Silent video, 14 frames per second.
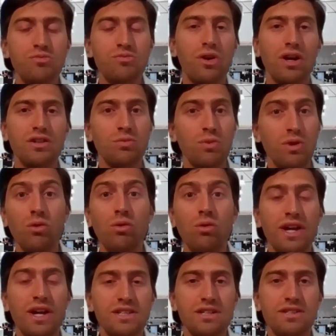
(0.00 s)
products with all
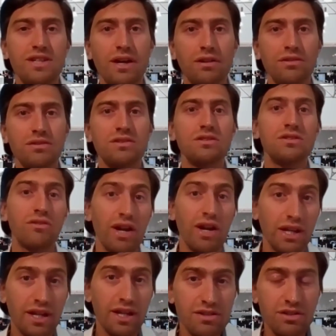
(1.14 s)
their details
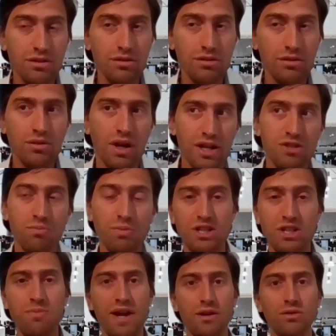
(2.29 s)
directly into
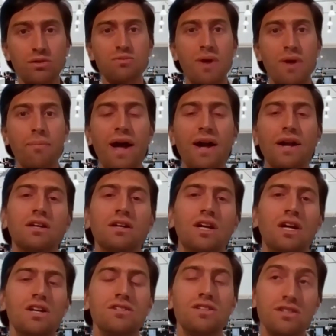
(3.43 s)
speed spec or spec pack.
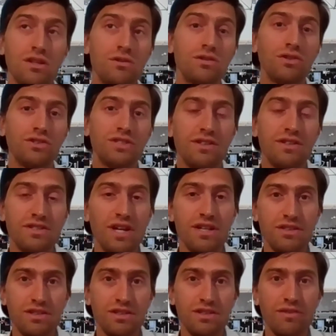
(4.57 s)
So those content
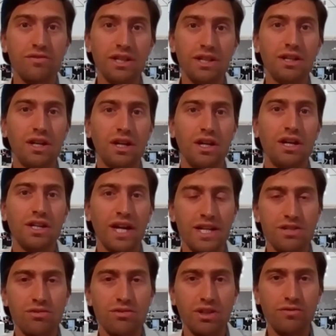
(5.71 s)
sets are definitely
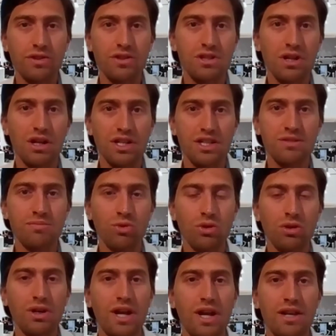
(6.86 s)
catering for the slightly
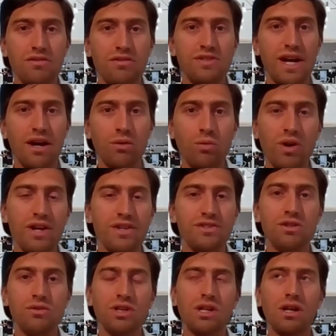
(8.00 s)
smaller end of town,
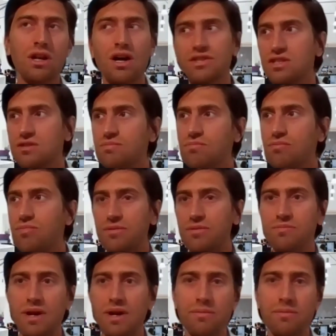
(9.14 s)
whereas Uniclass is
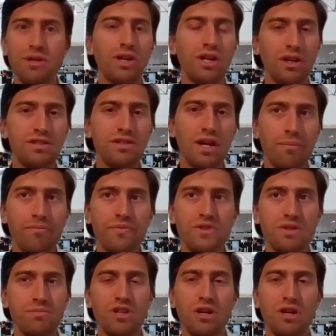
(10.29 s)
perhaps maybe looking at
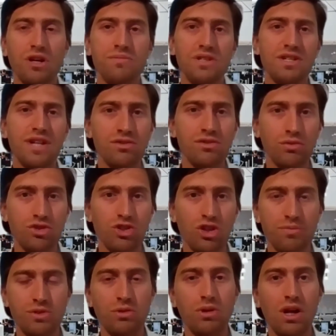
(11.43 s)
sometimes international
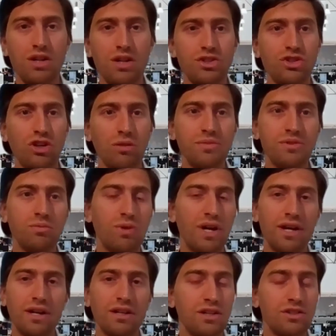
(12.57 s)
jobs or larger jobs
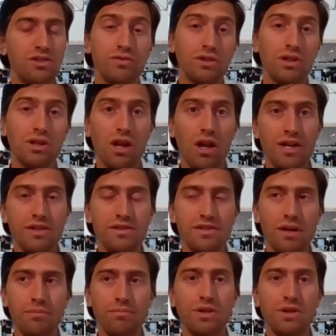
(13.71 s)
where it's often client